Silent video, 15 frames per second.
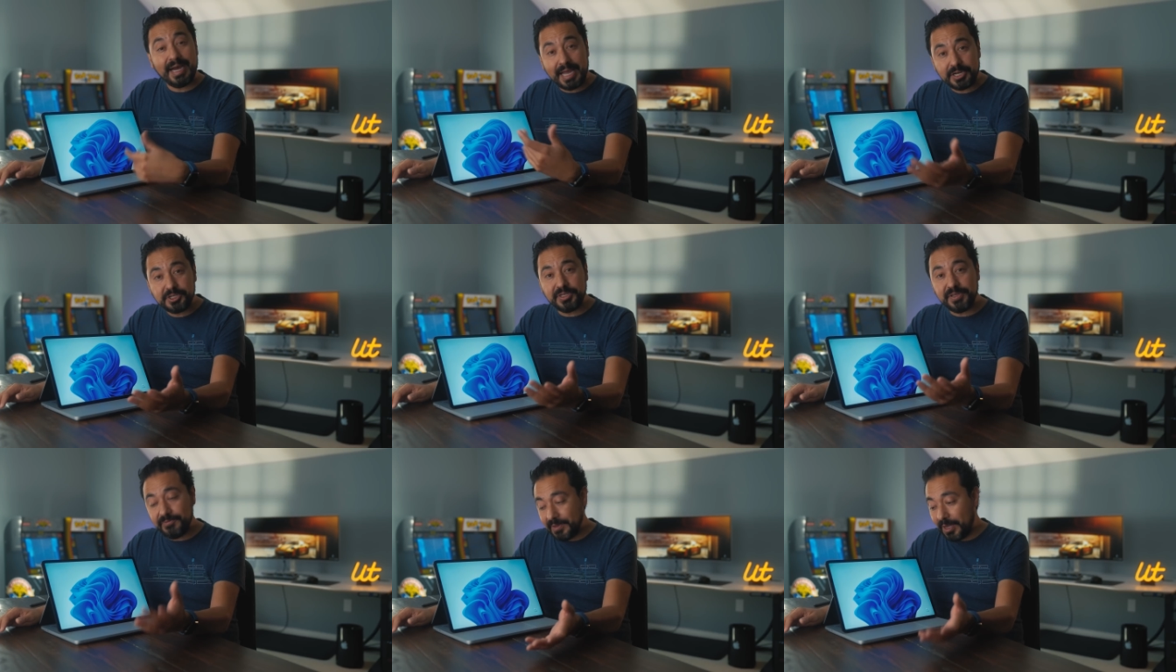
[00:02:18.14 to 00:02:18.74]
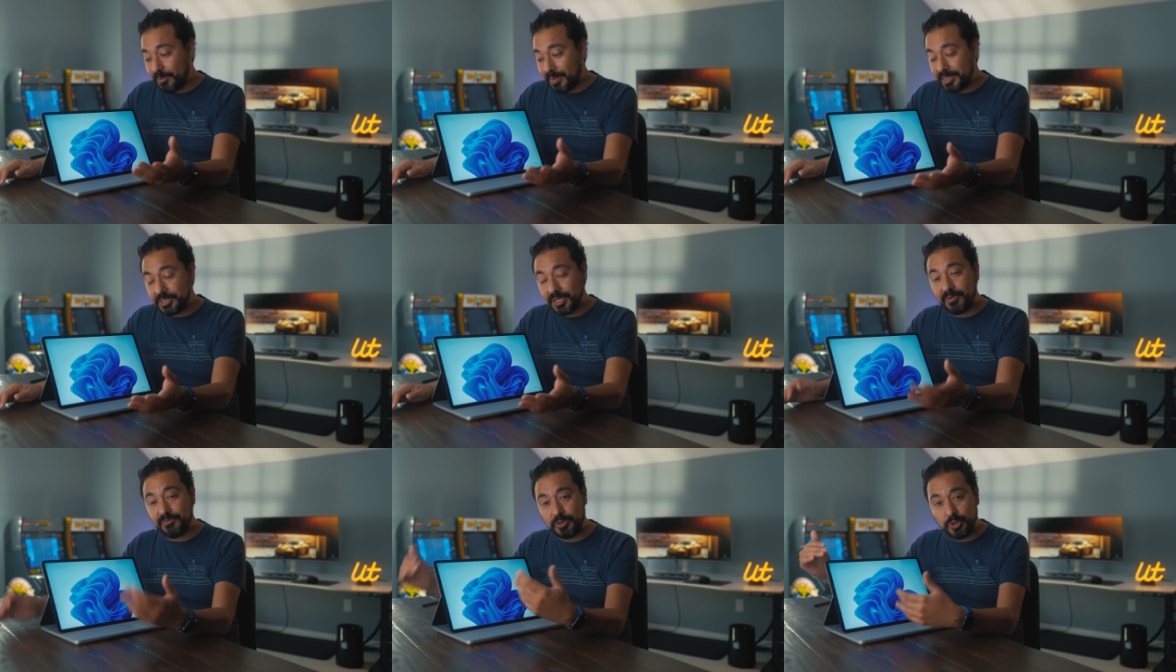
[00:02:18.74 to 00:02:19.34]
I actually found
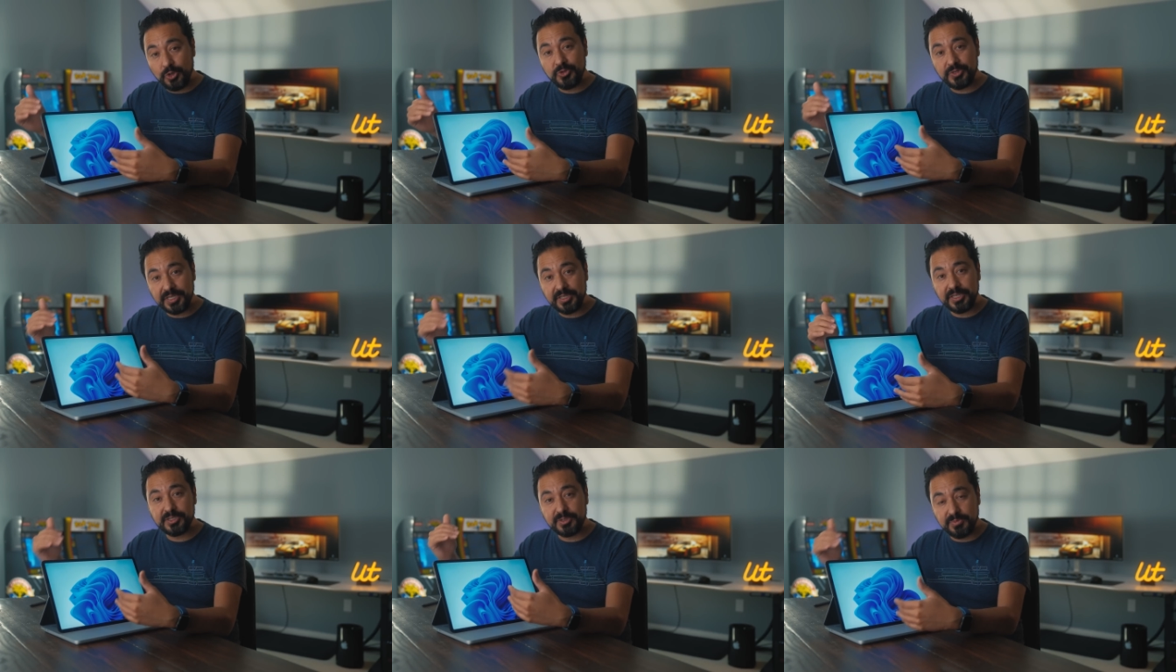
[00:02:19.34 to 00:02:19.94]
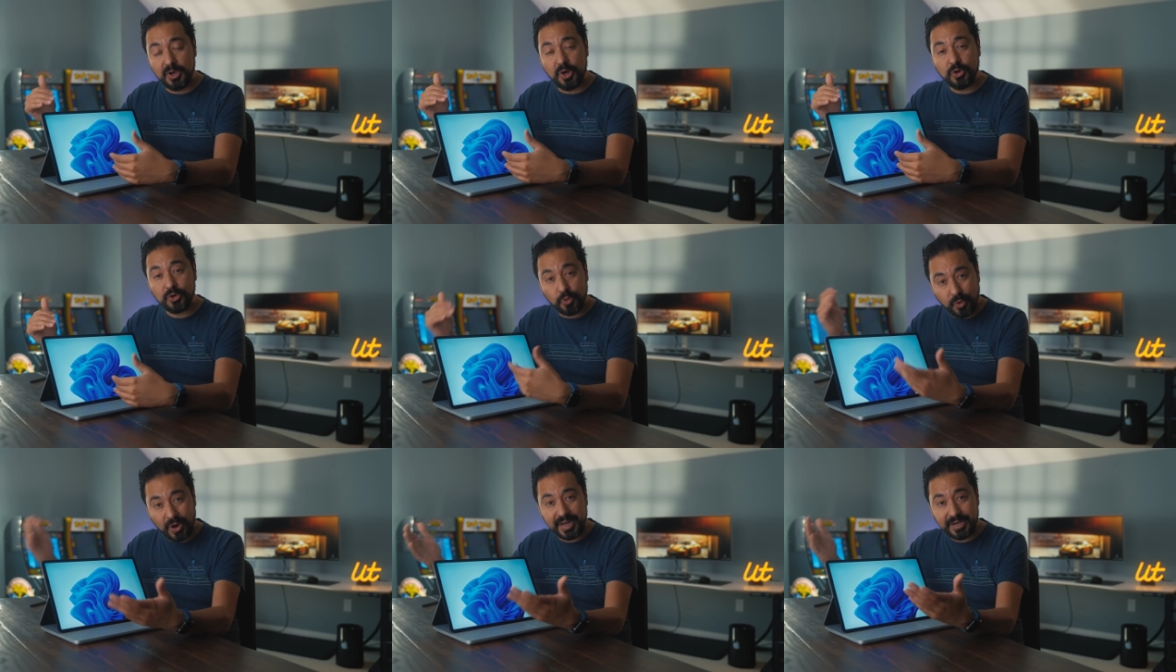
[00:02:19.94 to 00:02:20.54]
myself using this mode
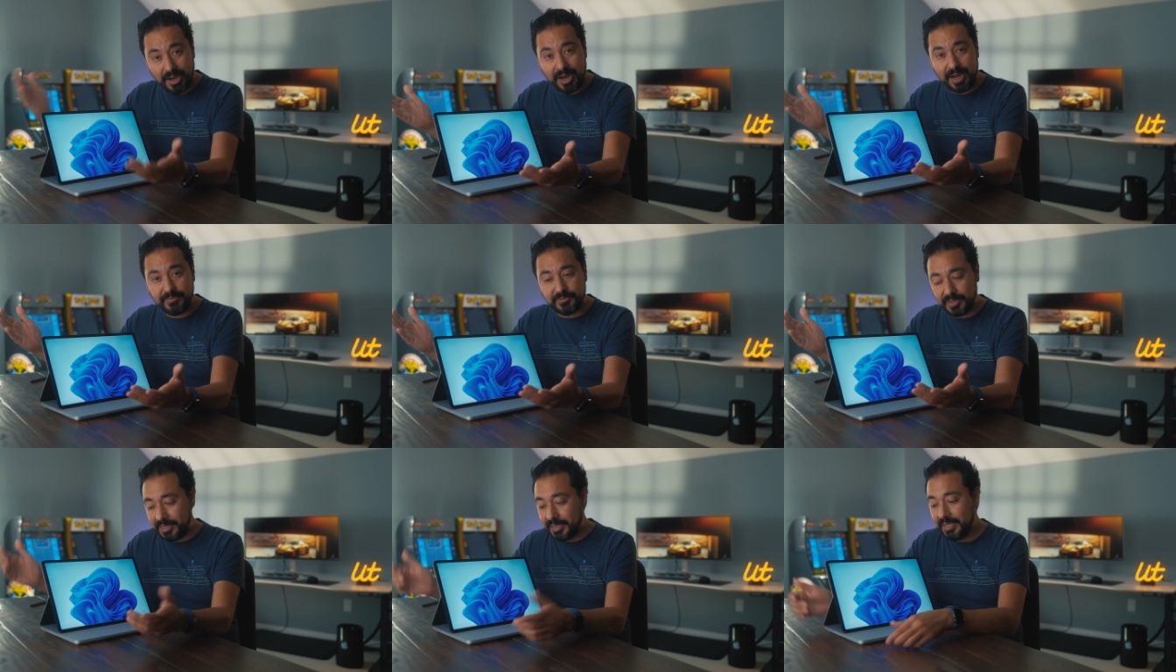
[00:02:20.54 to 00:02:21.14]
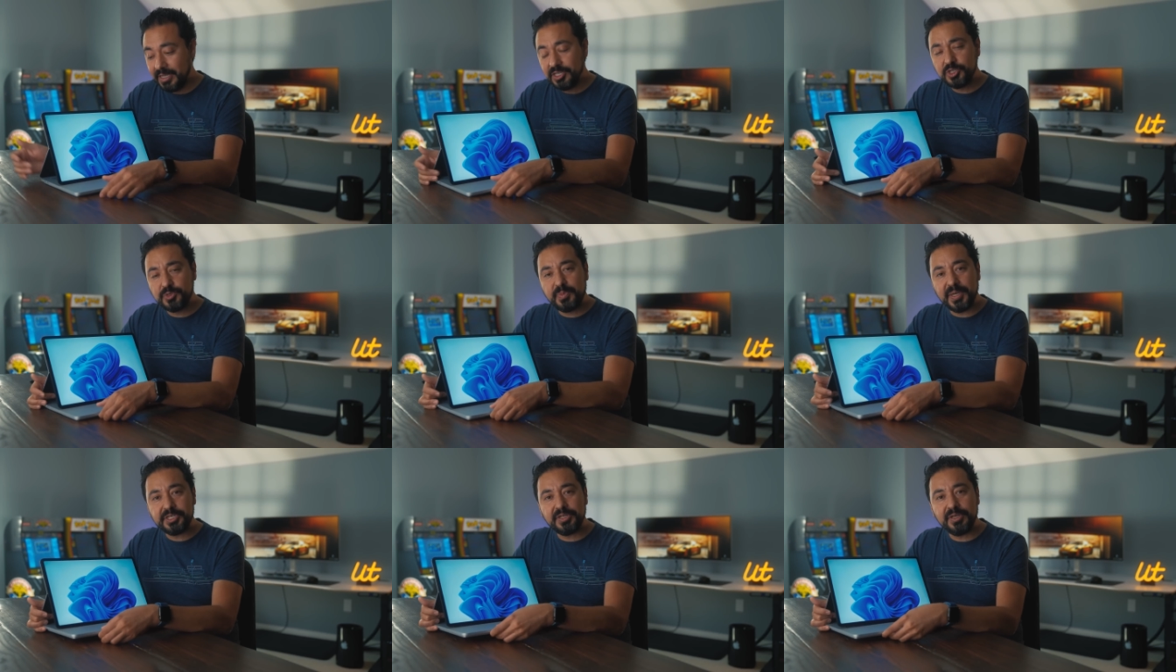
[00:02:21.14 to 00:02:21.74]
quite often,
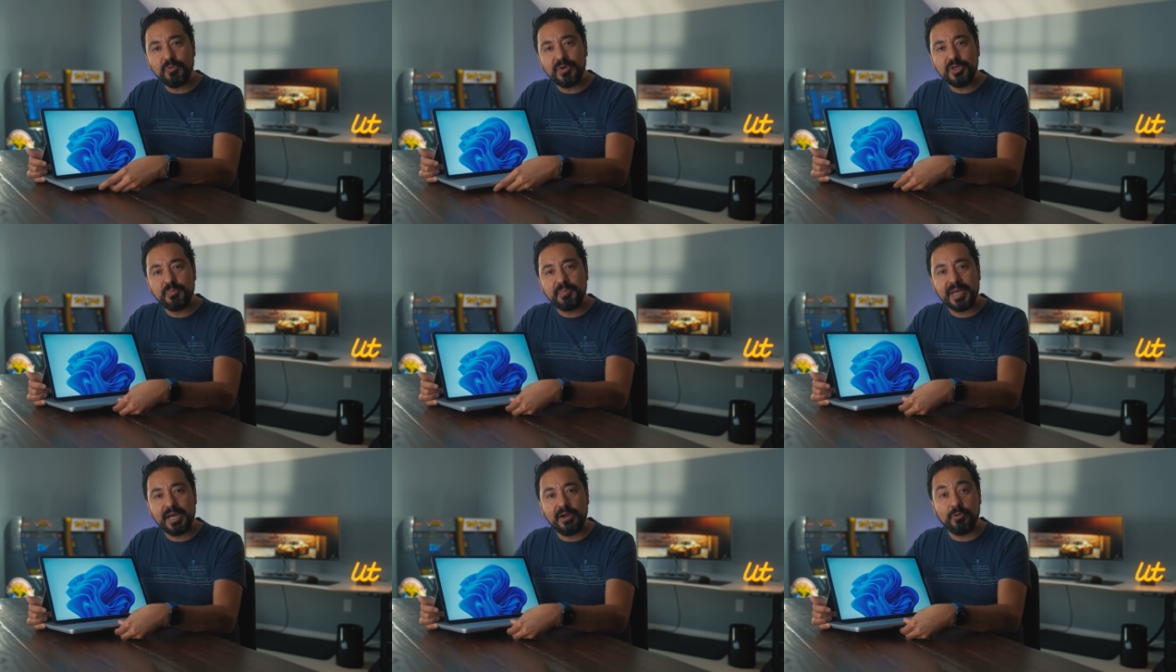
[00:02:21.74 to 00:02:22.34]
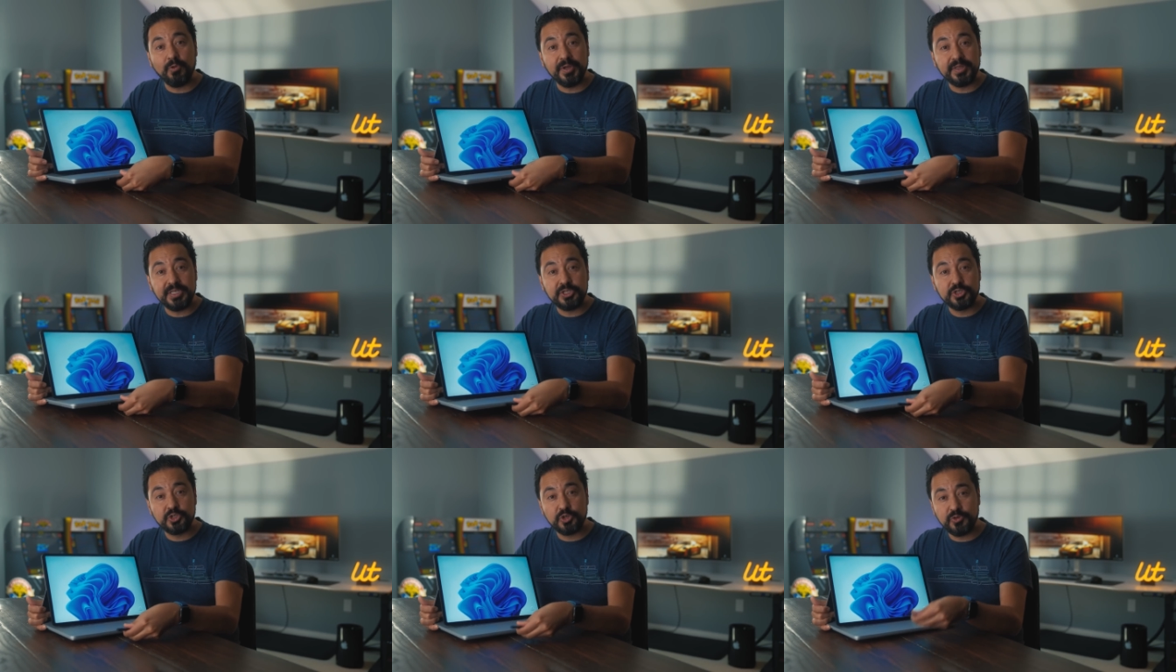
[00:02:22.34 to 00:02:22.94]
especially when you pair it with
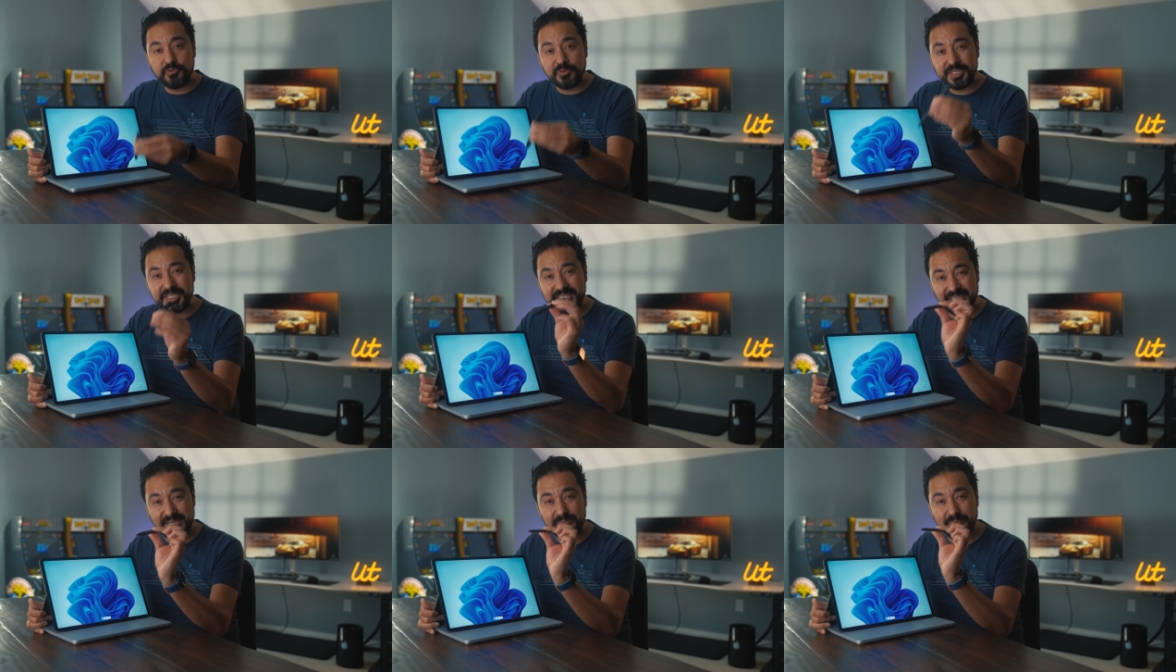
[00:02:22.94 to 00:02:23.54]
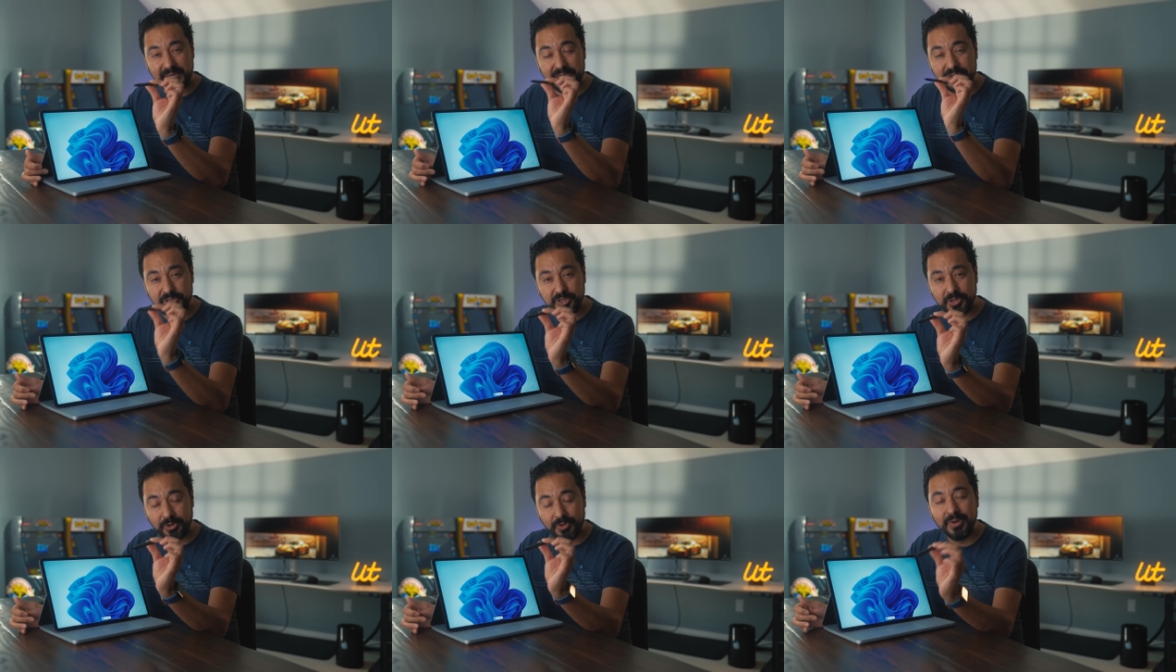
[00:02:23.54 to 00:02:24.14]
the Surface Slim Pen
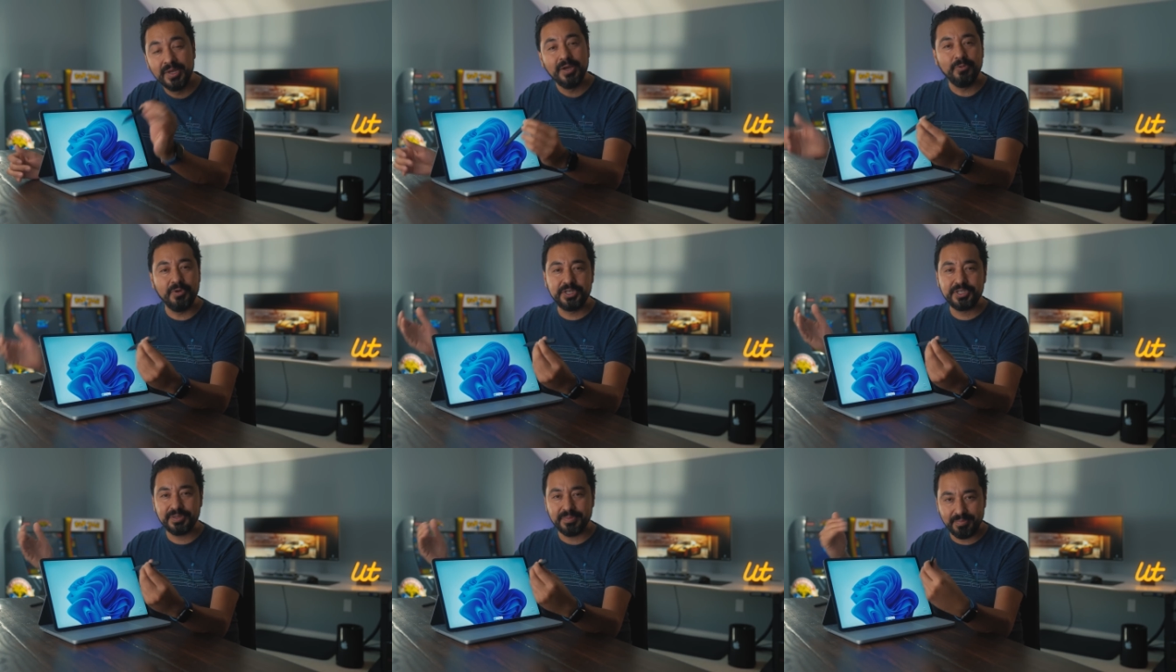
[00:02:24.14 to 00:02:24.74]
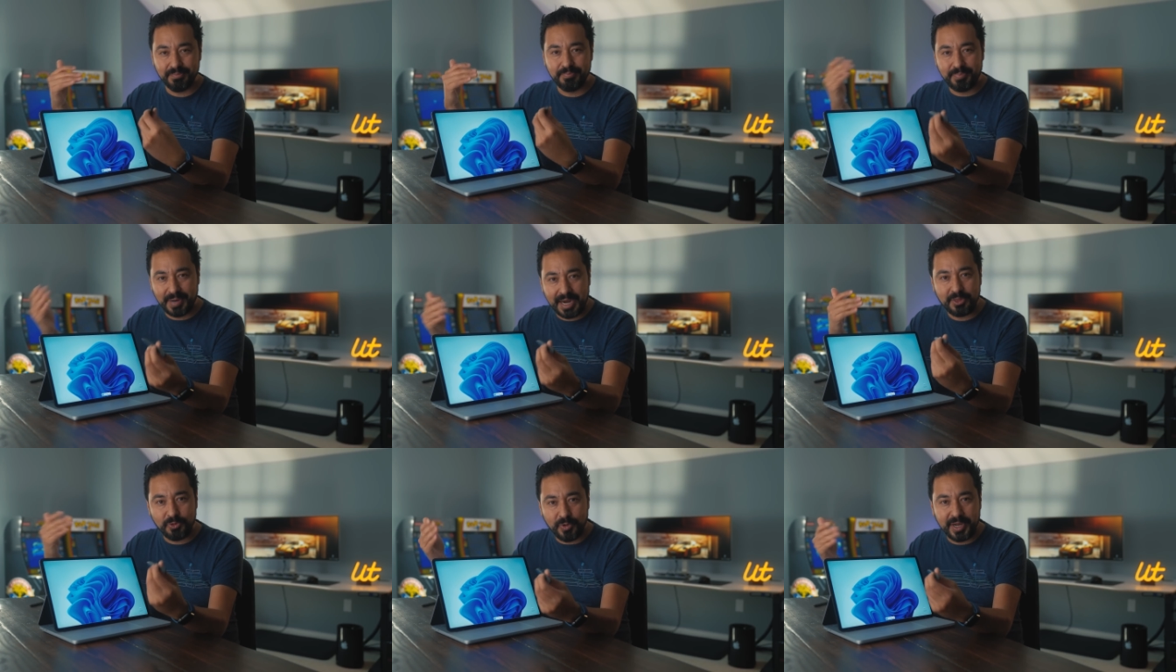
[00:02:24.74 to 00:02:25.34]
2, which,
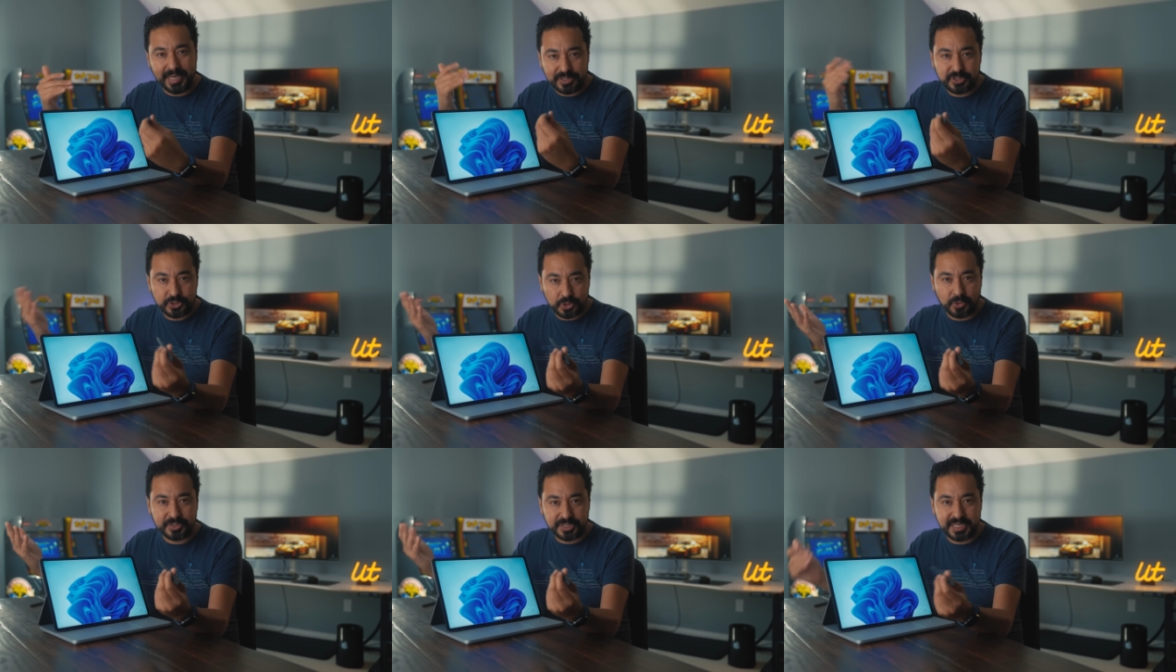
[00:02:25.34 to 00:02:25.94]
by the way, it's sold